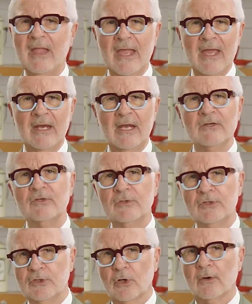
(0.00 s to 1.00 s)
and into
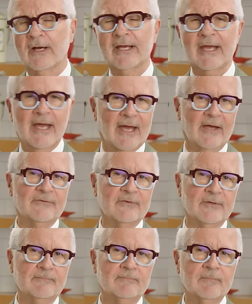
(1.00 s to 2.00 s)
uric acid.